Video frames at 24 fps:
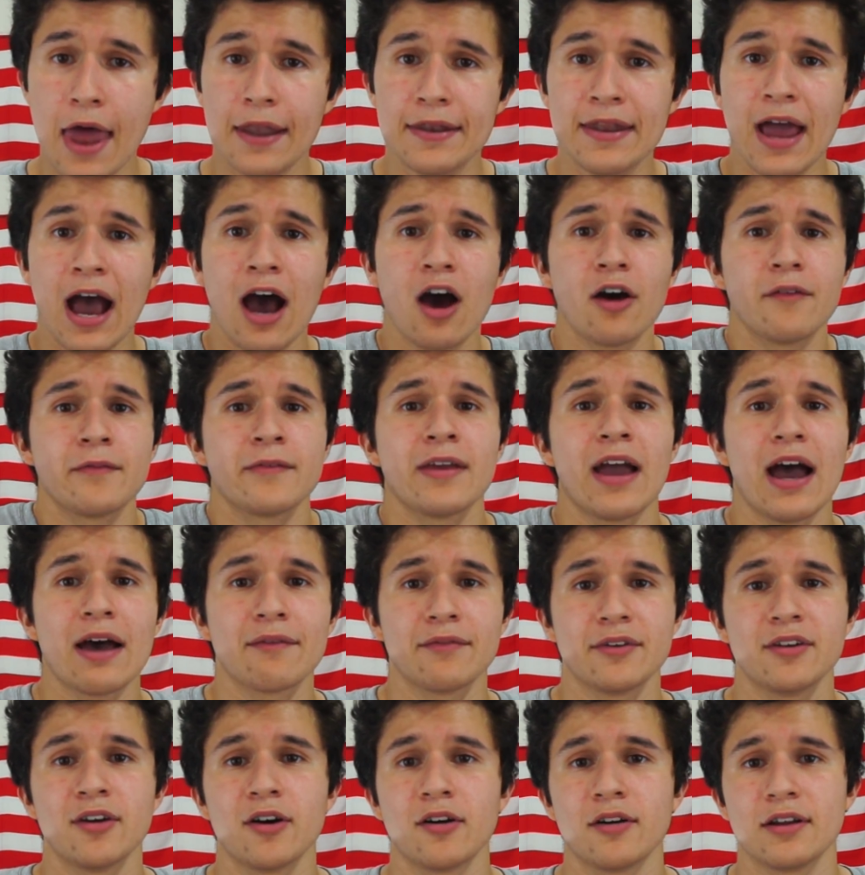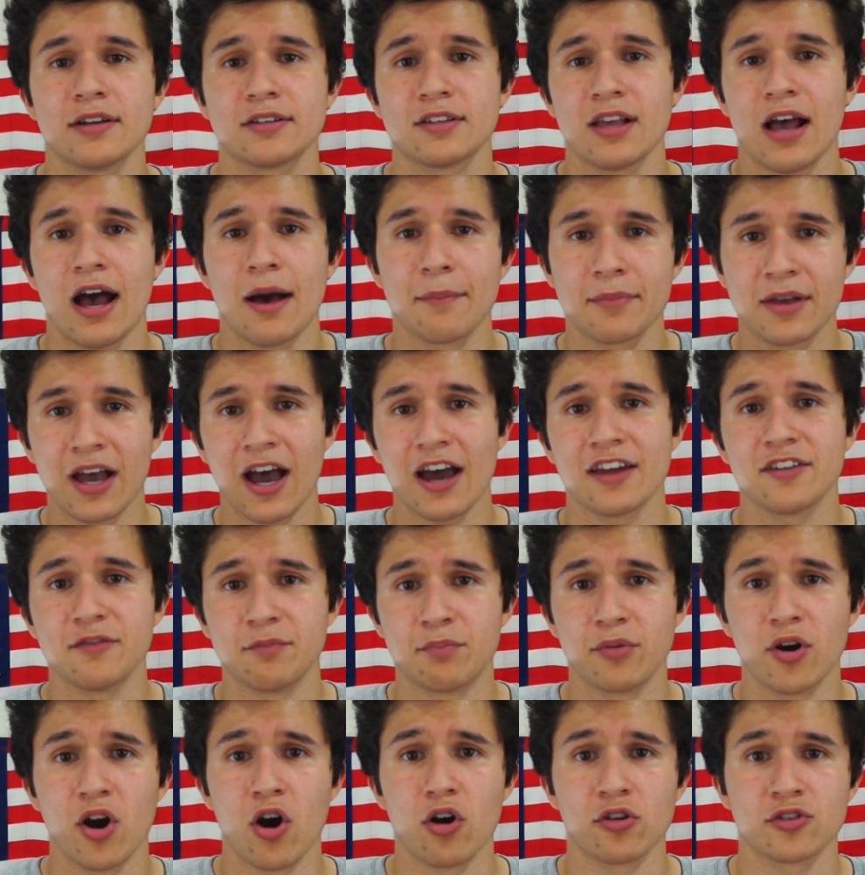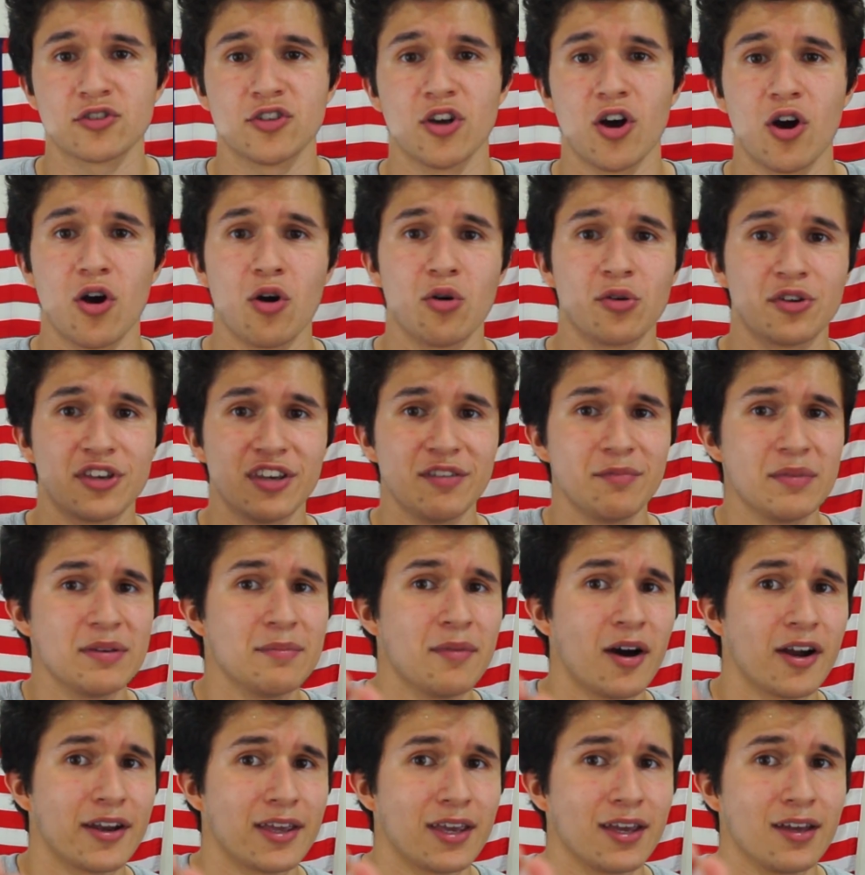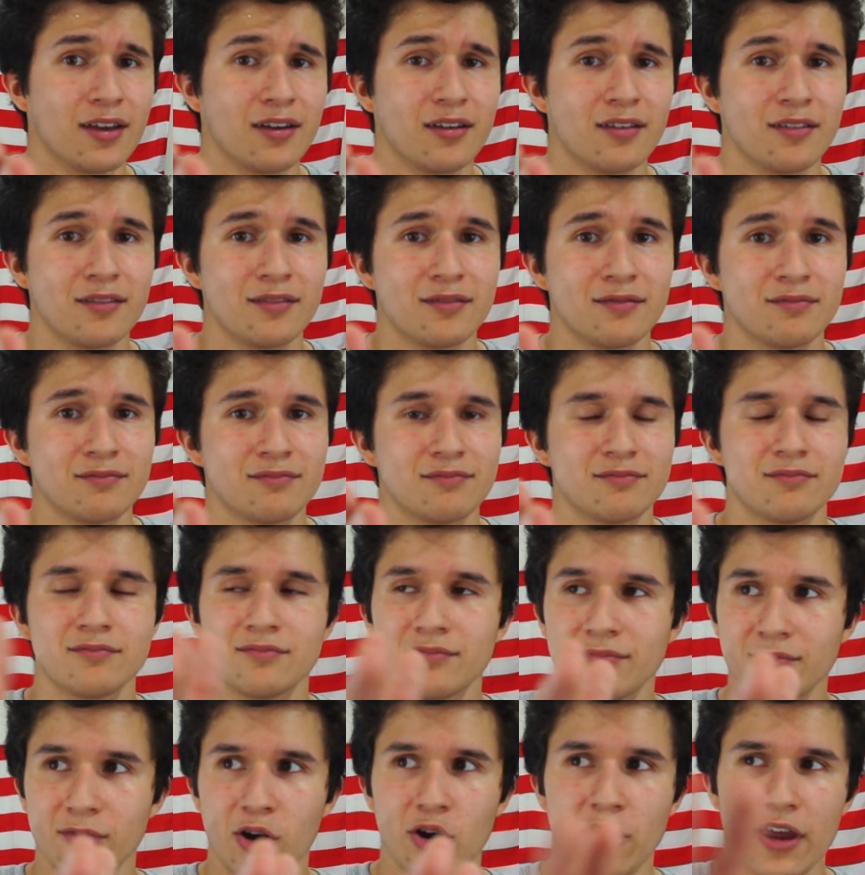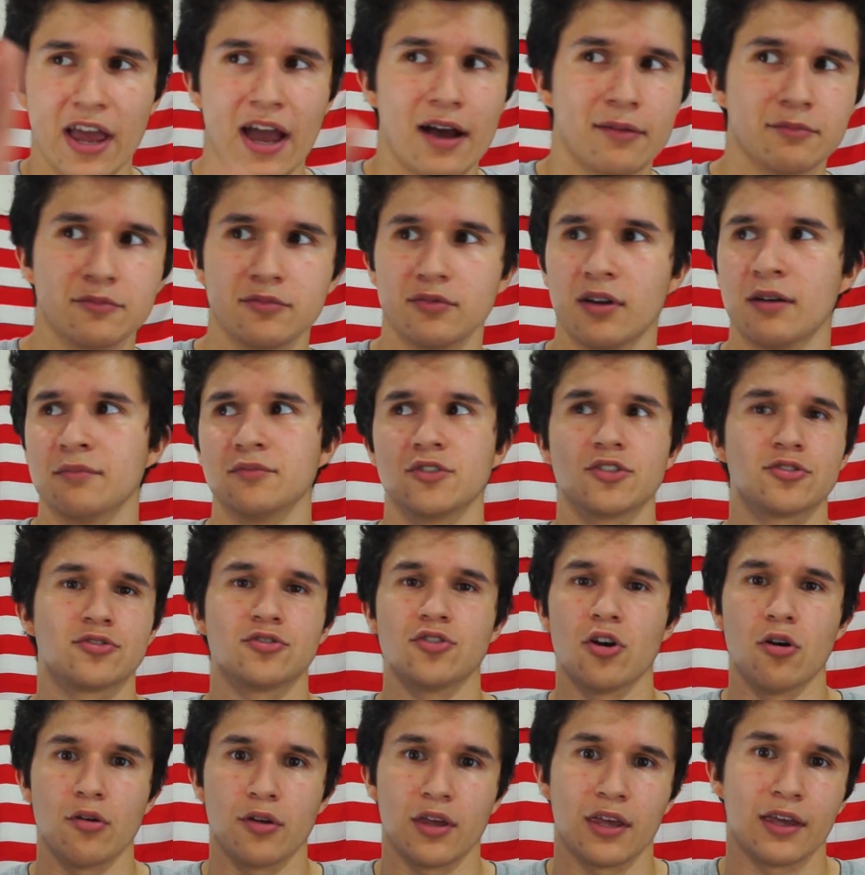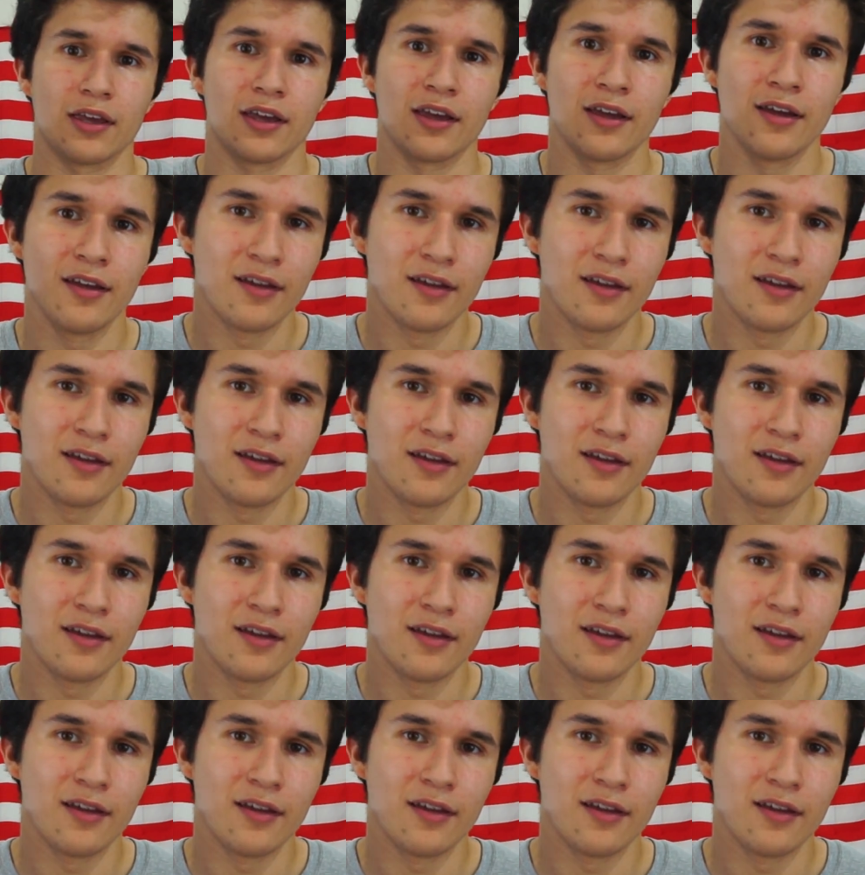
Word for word: Now, if you haven't noticed, I'm kind of broke, so give me money. Okay, I'm, I'm just joking.